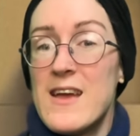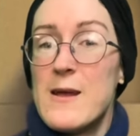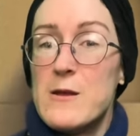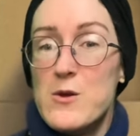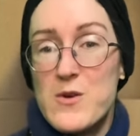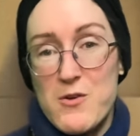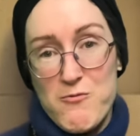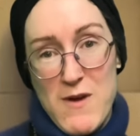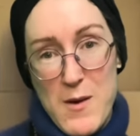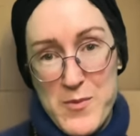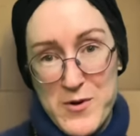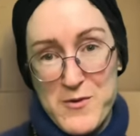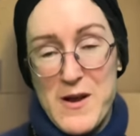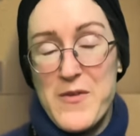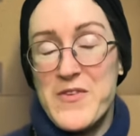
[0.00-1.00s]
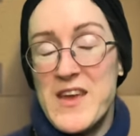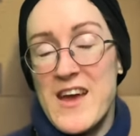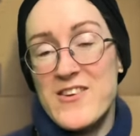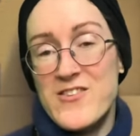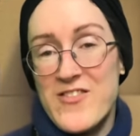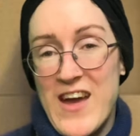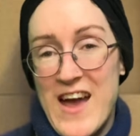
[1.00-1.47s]
you can wrap it around the
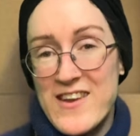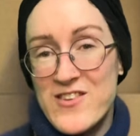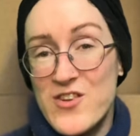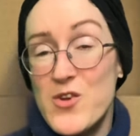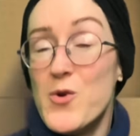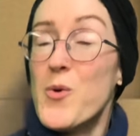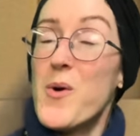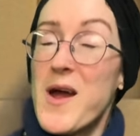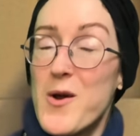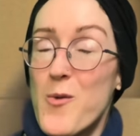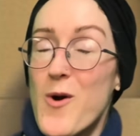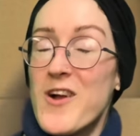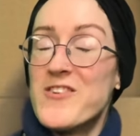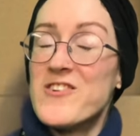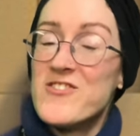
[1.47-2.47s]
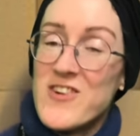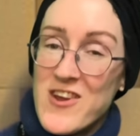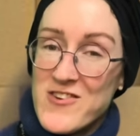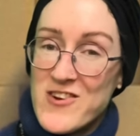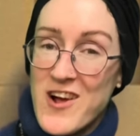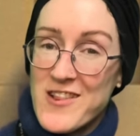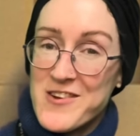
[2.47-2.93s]
edge of that too and watch it
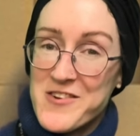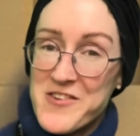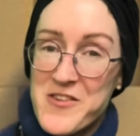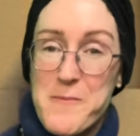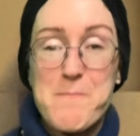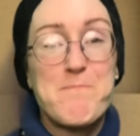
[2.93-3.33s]
change colors.